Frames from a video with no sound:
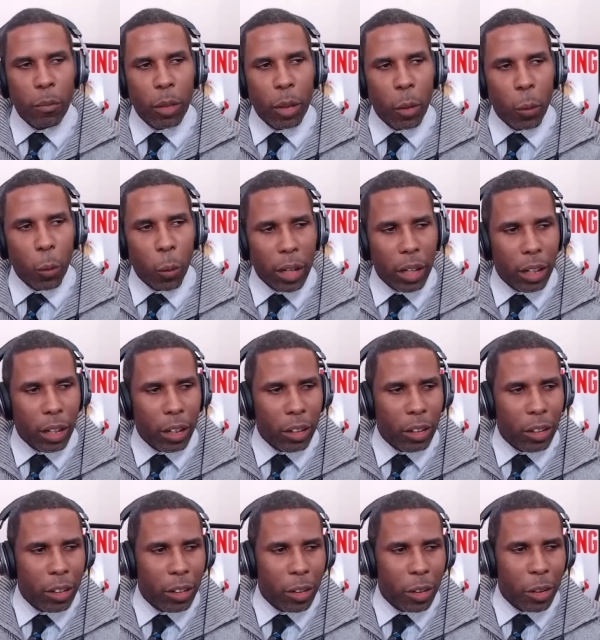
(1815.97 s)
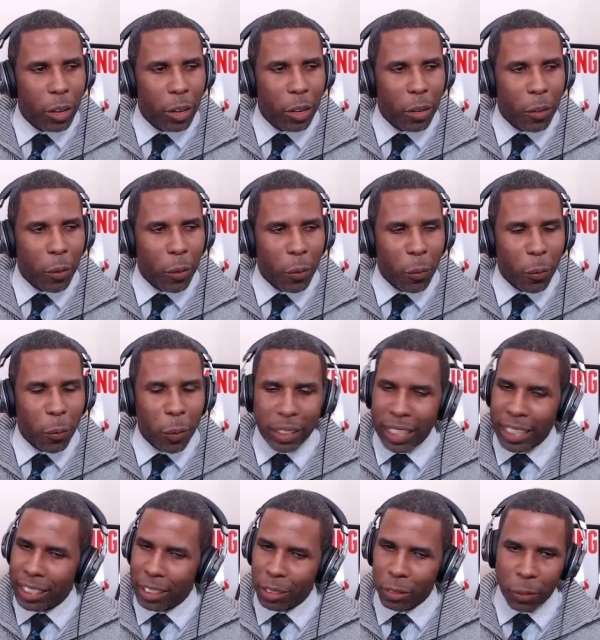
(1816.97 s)
Well, what
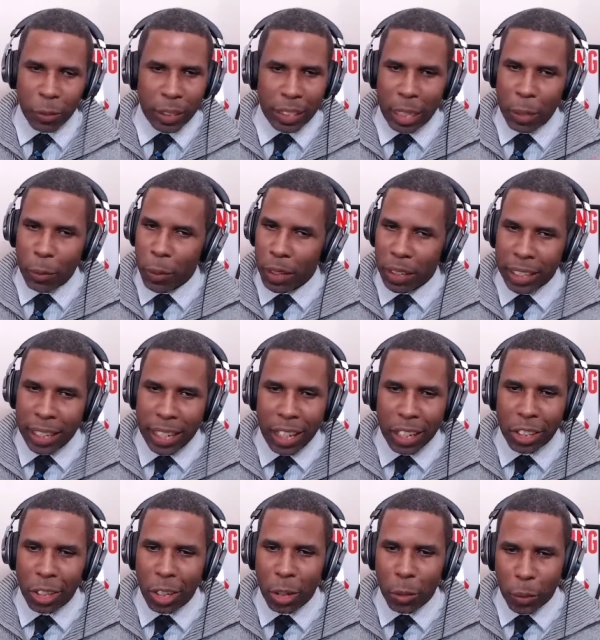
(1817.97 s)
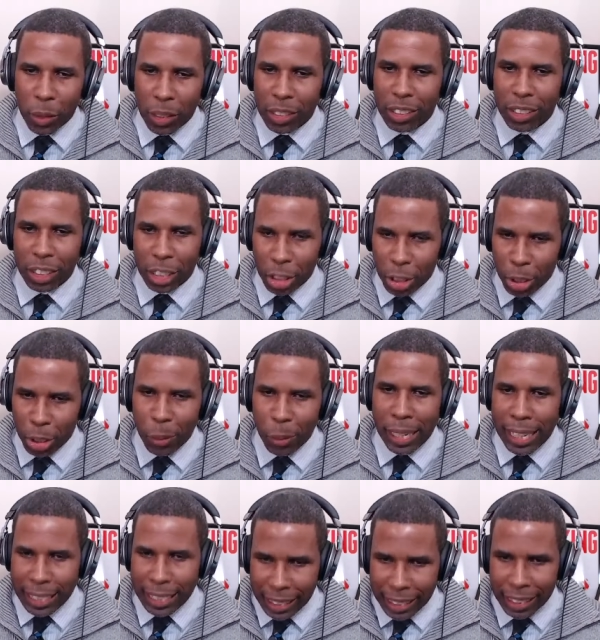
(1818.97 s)
they weren't counting on was the
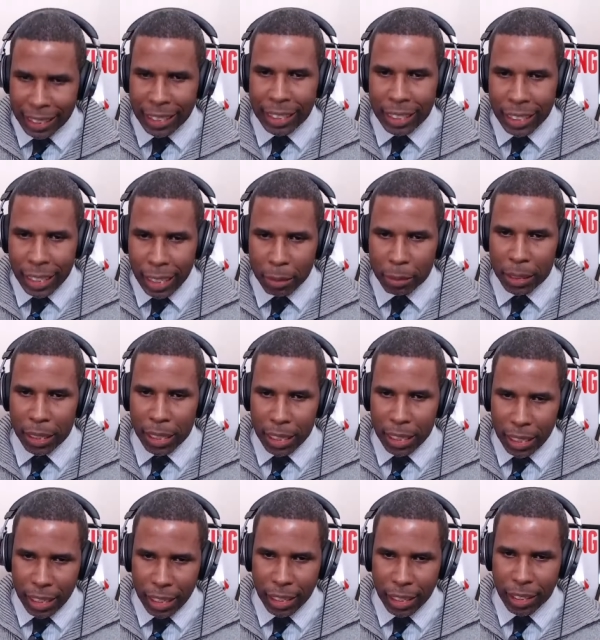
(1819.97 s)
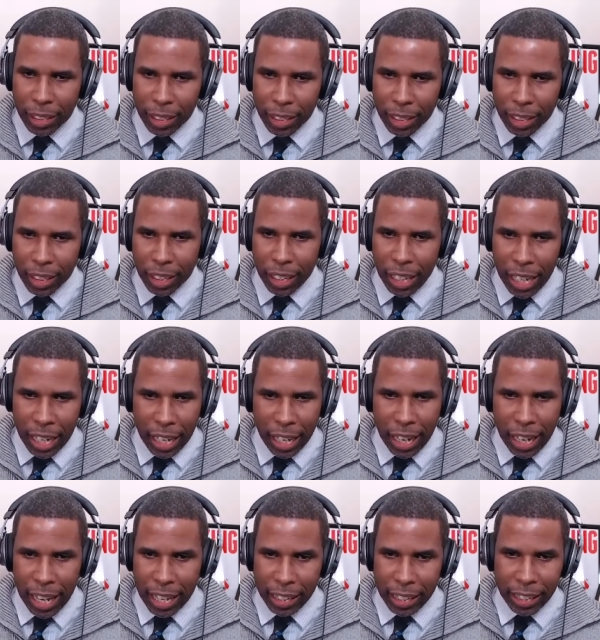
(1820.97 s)
2 SEC teams getting in.
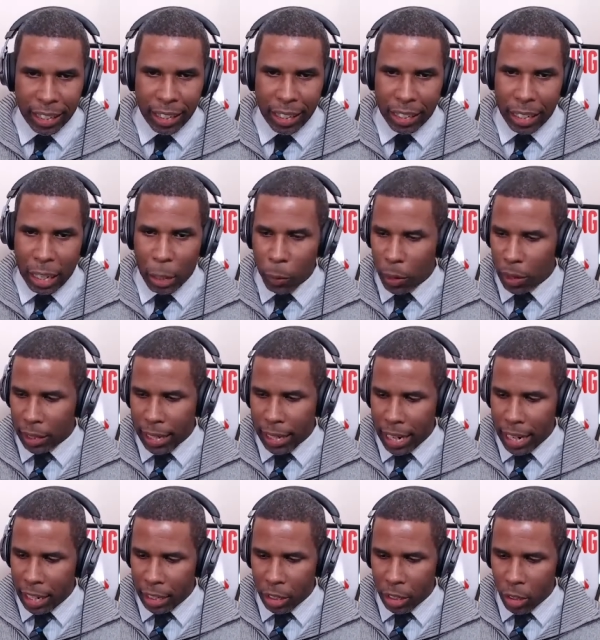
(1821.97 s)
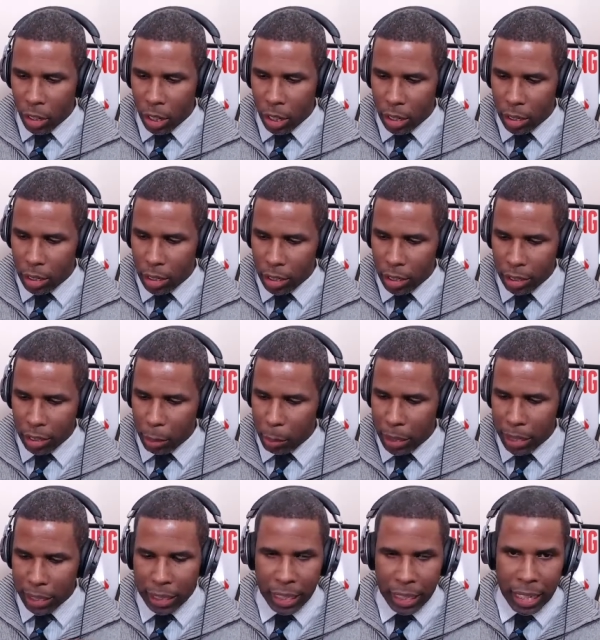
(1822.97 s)
And then they weren't counting on the
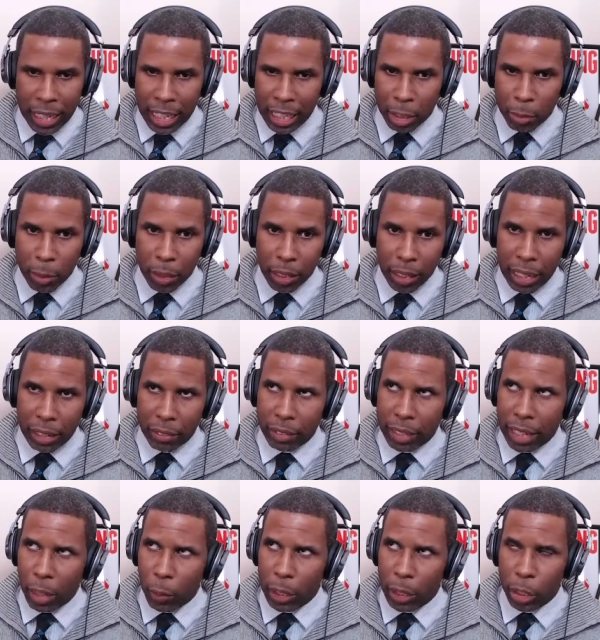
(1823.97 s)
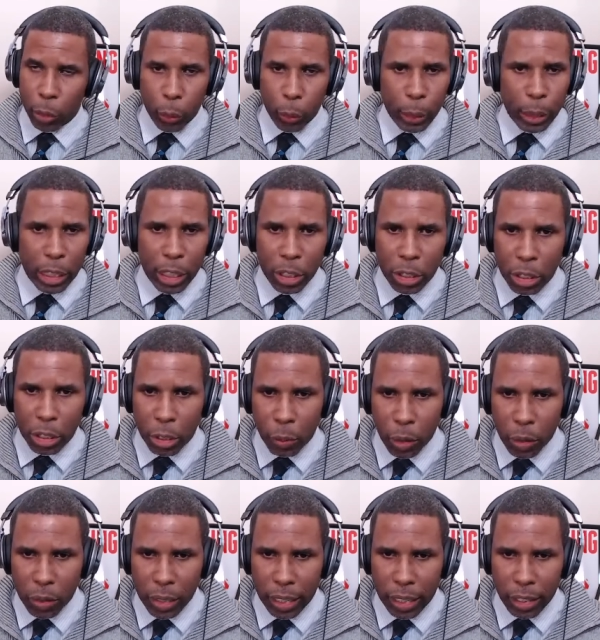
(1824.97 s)
Big Ten has been left out, 3 years in a
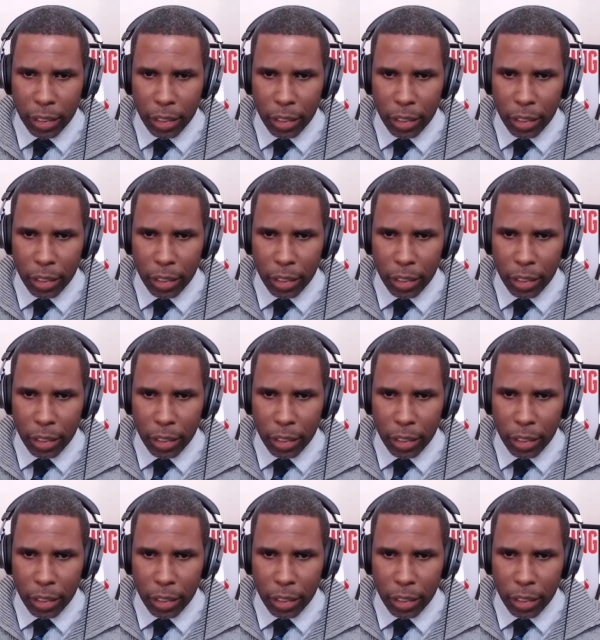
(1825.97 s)
row now?